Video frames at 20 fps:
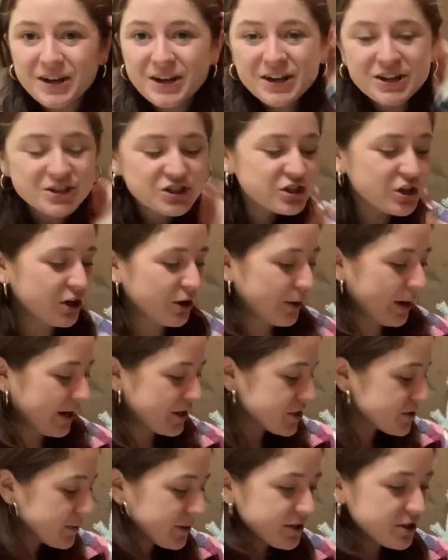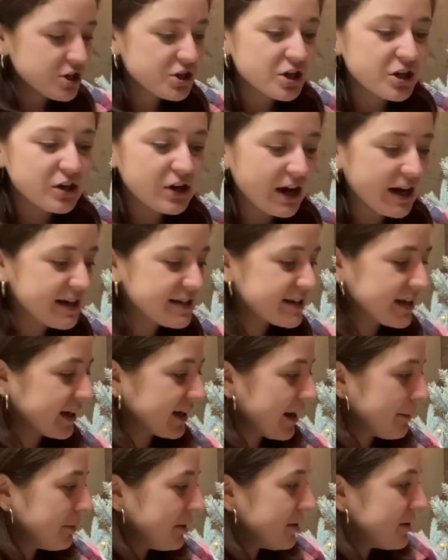So I just wanted to show you guys a
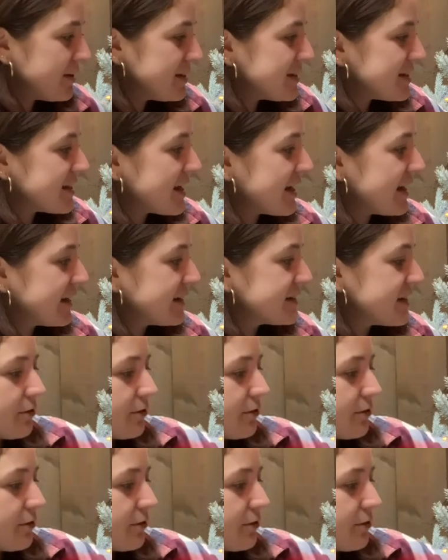couple of these things.